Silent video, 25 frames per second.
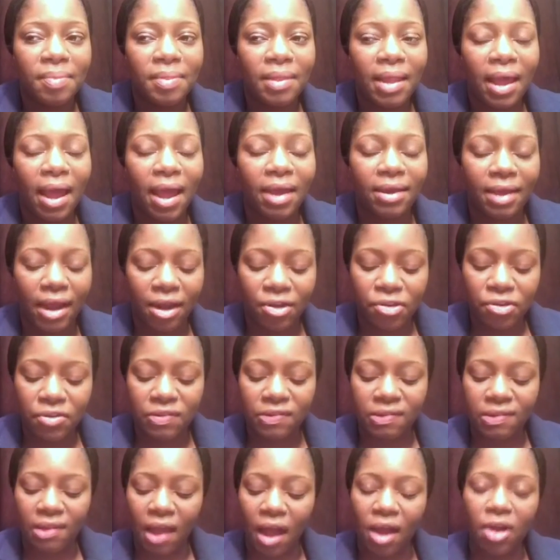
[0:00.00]
and I could
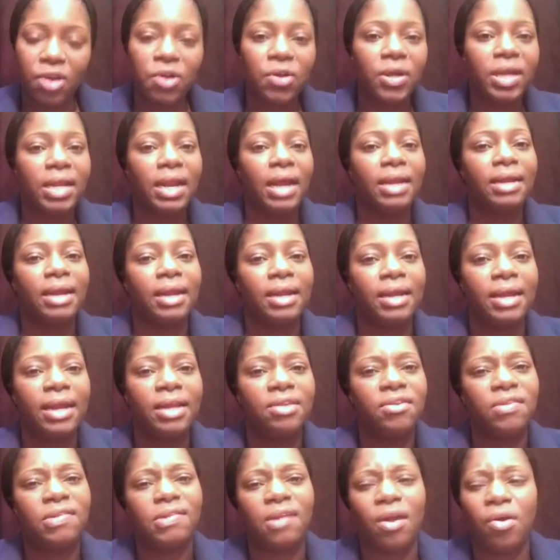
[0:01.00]
start looking at that again
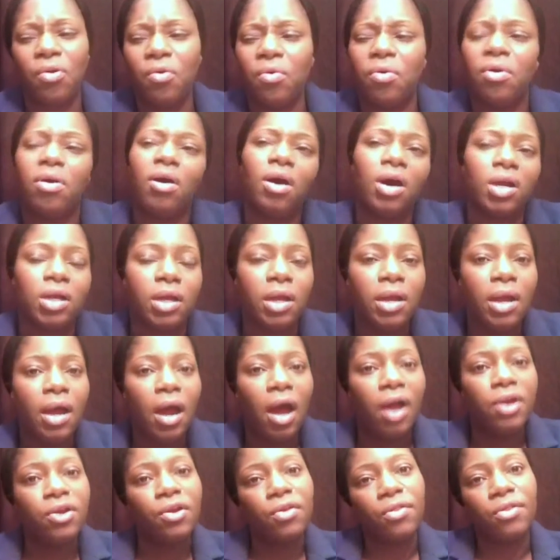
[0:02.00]
to say, oh God,
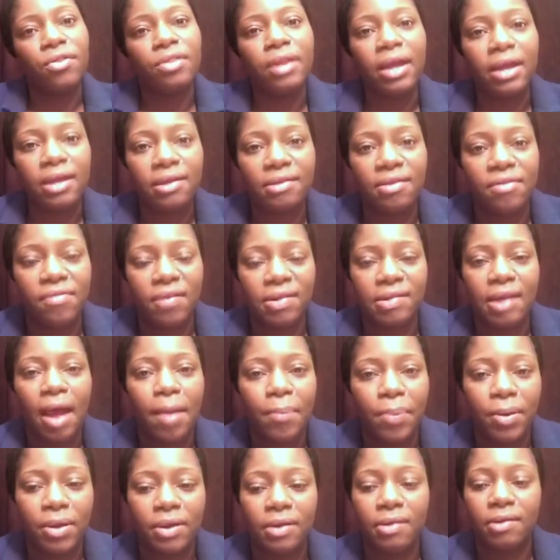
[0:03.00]
another negative has
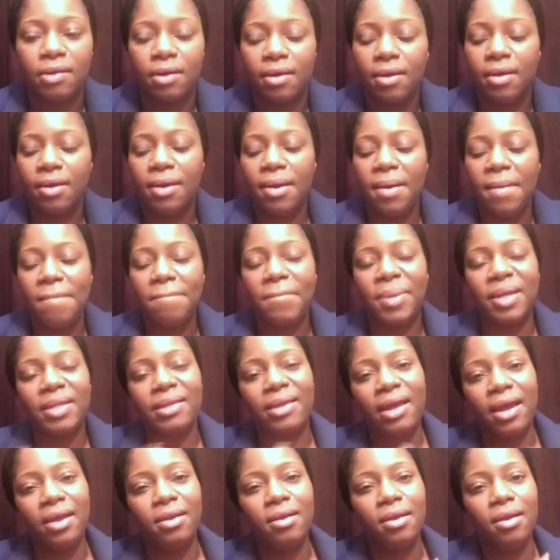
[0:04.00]
happened. But
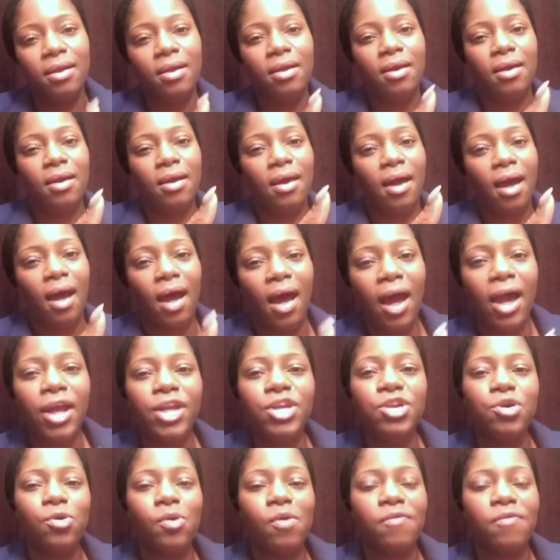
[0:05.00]
then I know of